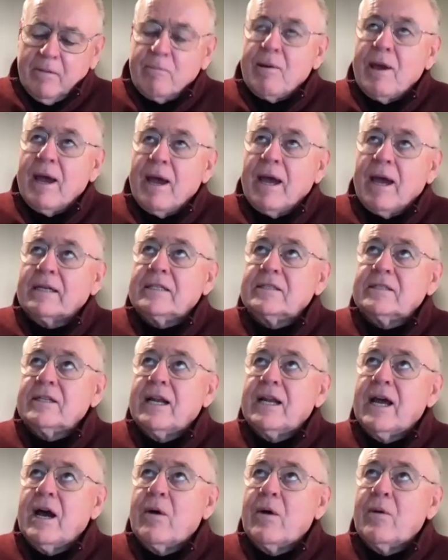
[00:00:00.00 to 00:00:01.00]
impact is
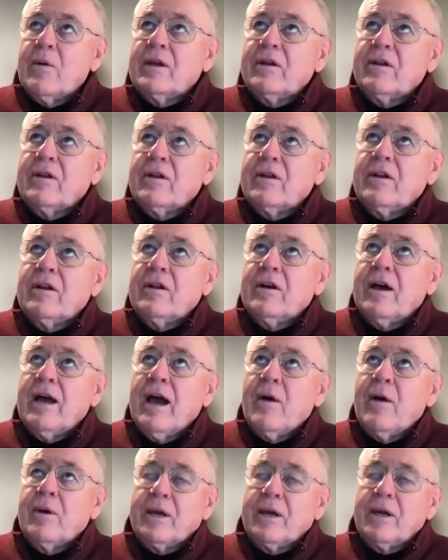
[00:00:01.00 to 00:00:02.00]
and how we
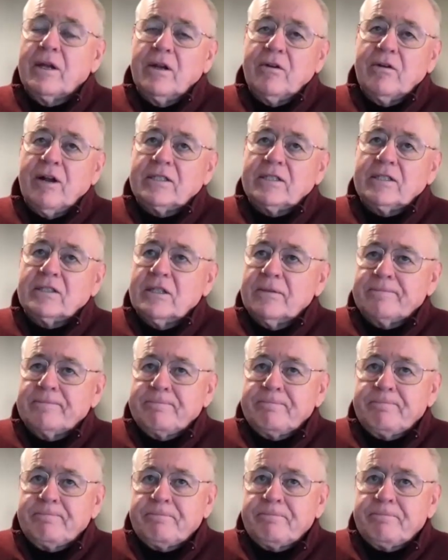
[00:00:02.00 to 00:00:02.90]
can address it.